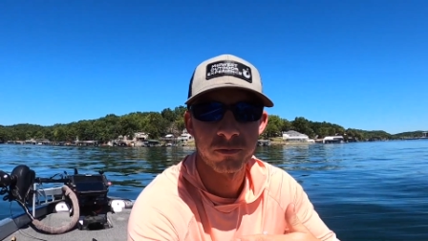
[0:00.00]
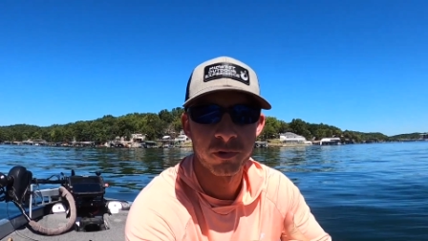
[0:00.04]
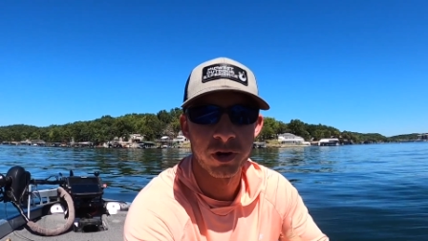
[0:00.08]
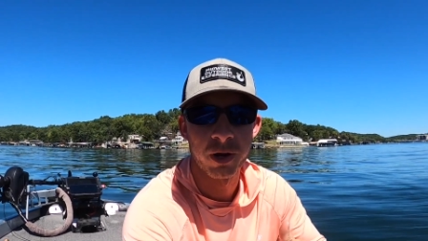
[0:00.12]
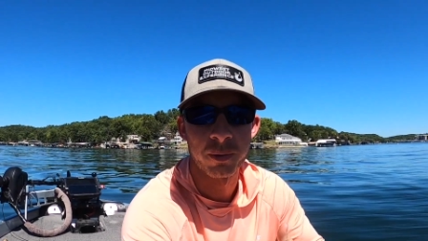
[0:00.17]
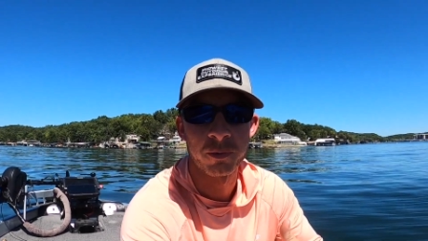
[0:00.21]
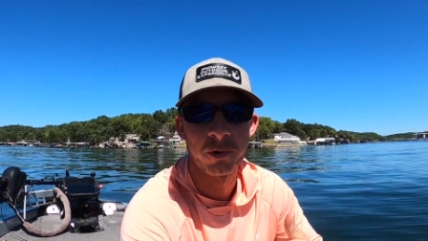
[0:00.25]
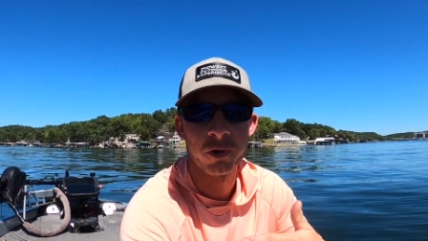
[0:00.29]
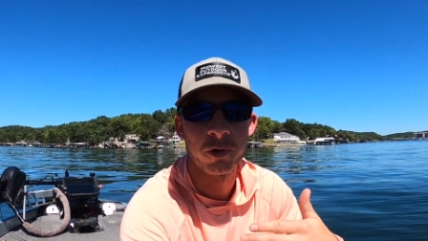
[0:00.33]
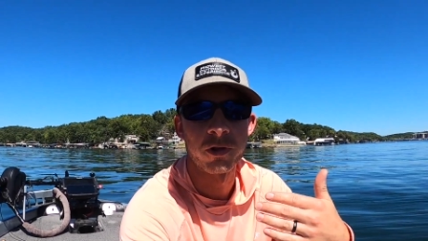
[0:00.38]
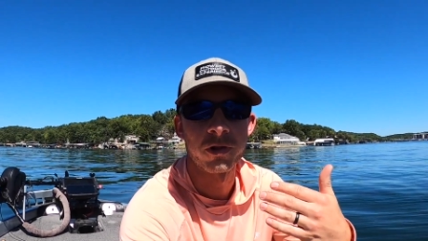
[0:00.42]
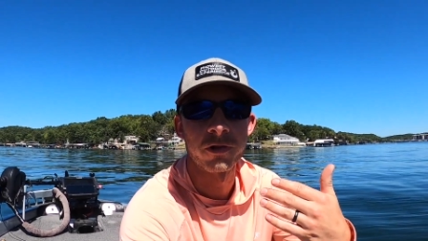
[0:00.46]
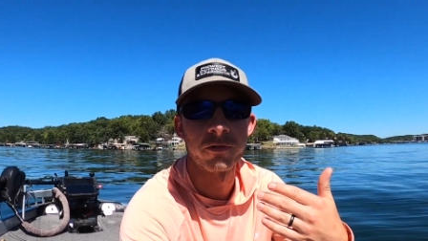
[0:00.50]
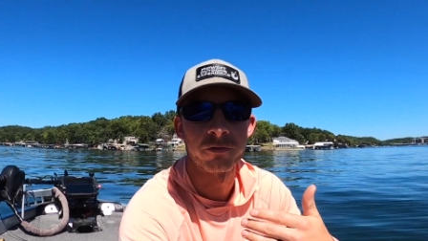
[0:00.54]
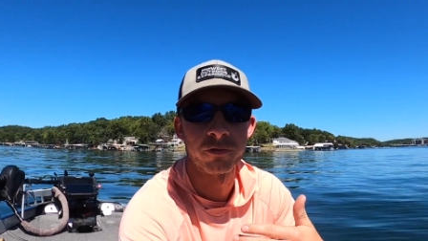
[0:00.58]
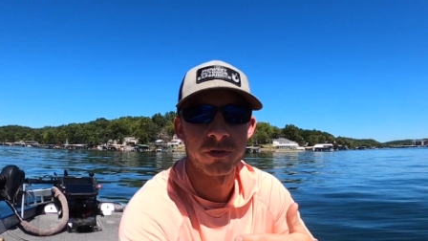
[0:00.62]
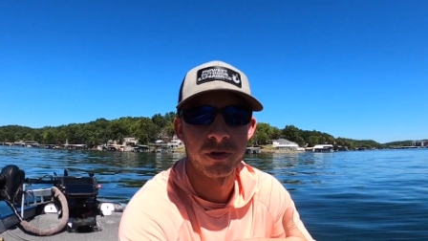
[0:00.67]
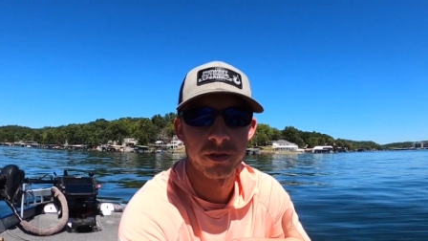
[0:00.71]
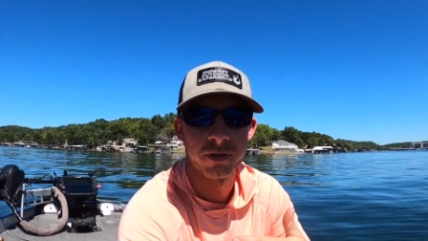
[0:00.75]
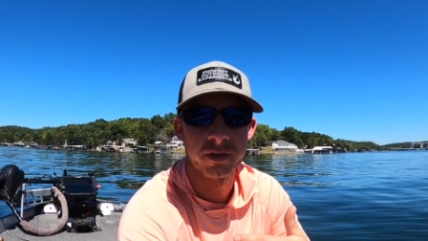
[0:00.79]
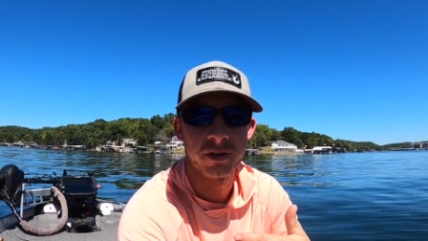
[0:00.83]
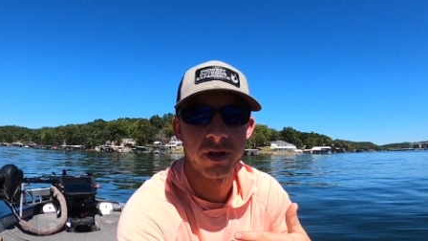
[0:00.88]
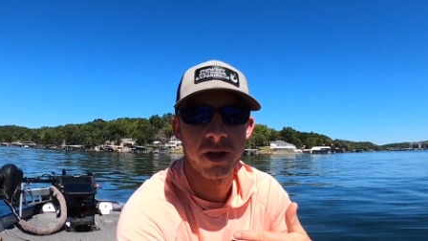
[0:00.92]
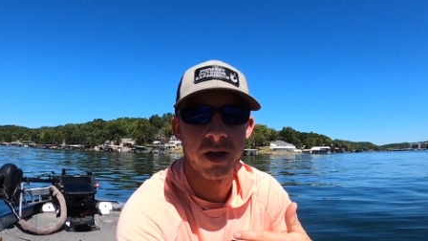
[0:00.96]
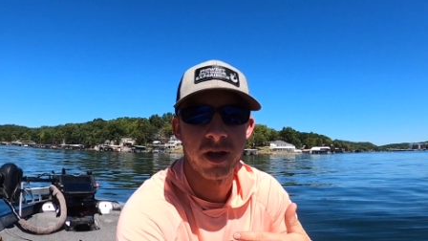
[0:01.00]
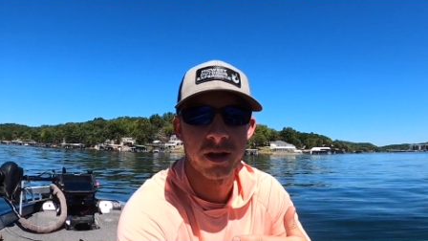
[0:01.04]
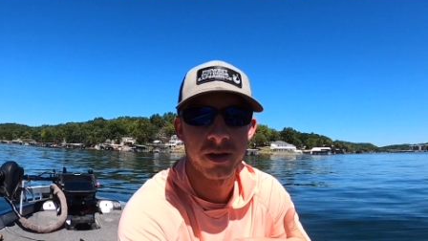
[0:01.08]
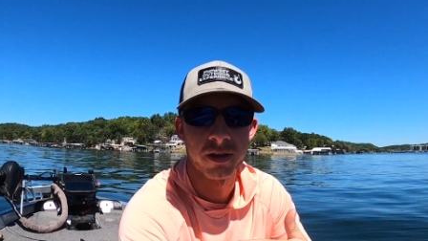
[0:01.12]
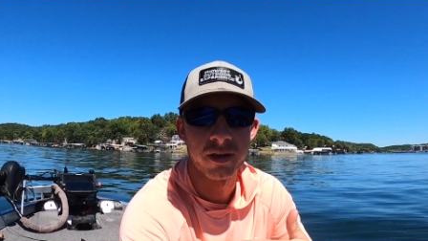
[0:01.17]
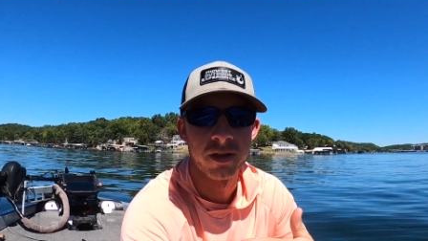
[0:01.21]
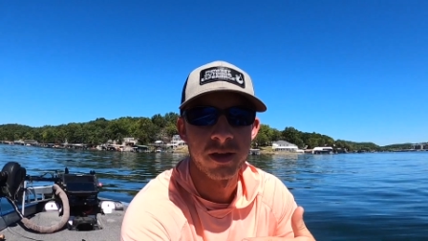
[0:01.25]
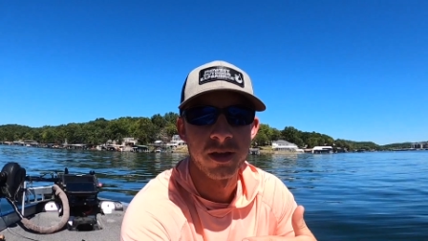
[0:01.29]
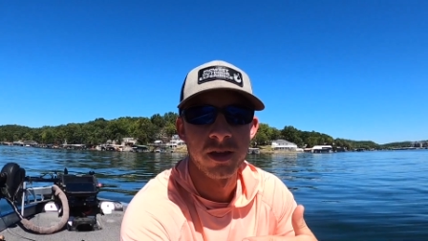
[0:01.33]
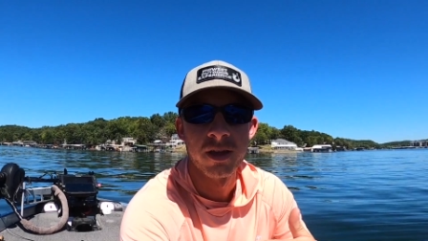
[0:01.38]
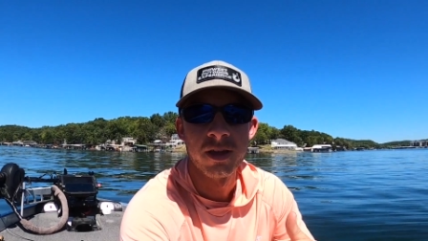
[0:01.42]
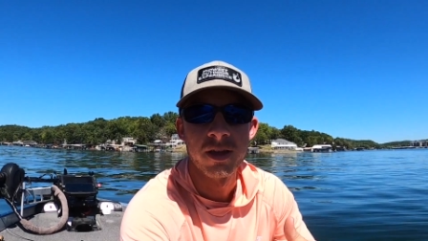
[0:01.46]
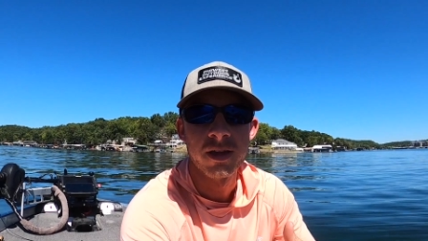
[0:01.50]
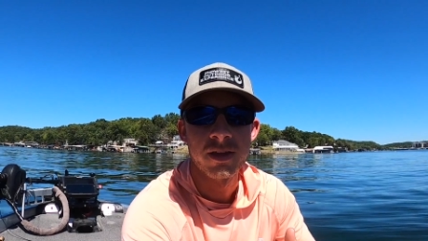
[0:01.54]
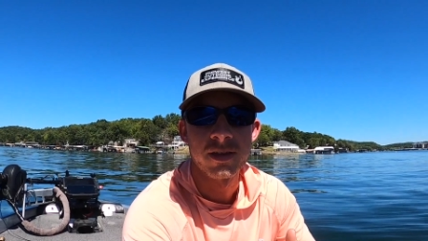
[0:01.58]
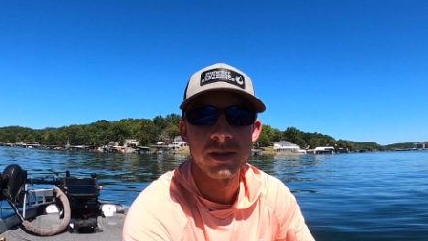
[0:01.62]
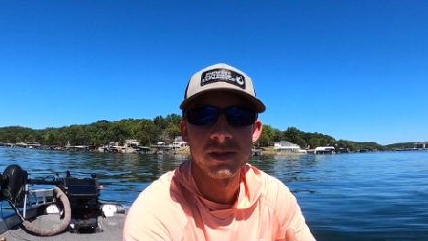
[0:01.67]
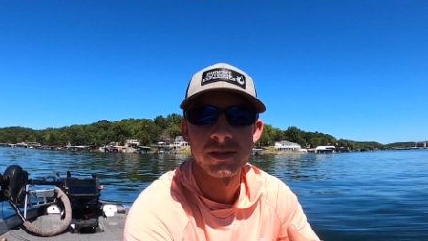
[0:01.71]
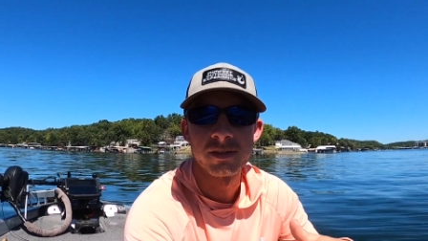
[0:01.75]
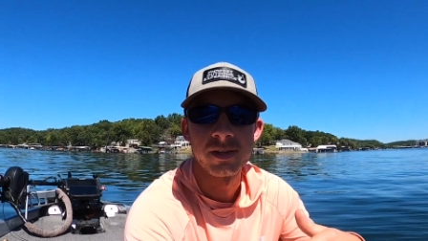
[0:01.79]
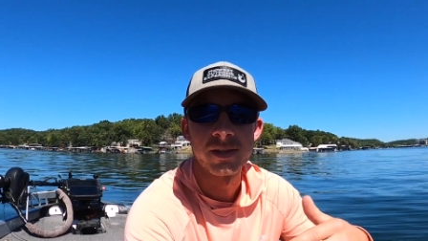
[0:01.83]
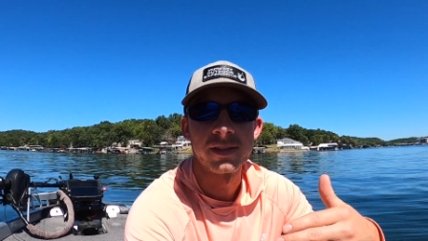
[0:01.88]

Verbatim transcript: When I'm calling the front of the dock is